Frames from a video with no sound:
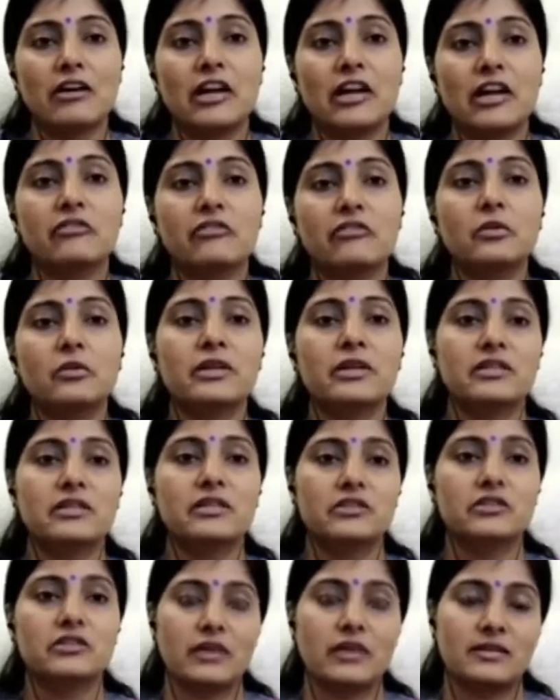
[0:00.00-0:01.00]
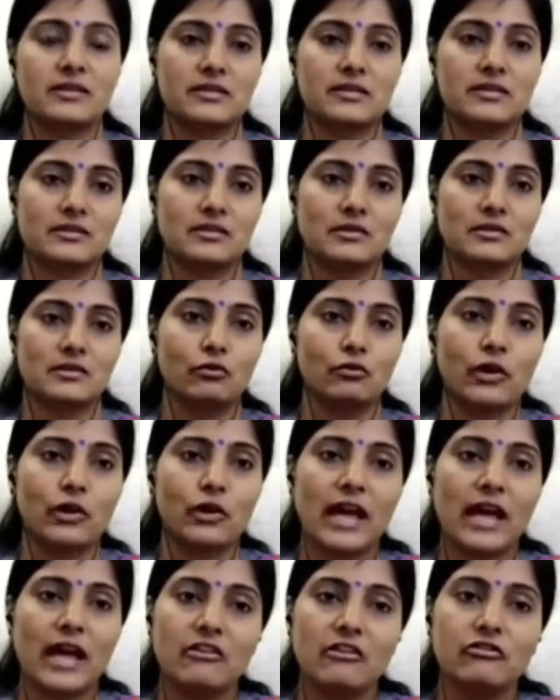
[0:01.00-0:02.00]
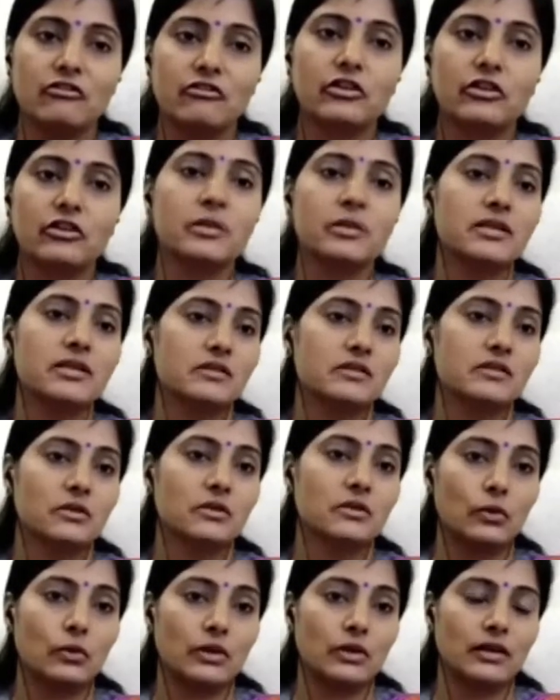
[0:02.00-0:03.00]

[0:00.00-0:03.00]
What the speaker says: everybody's trust for everybody's growth.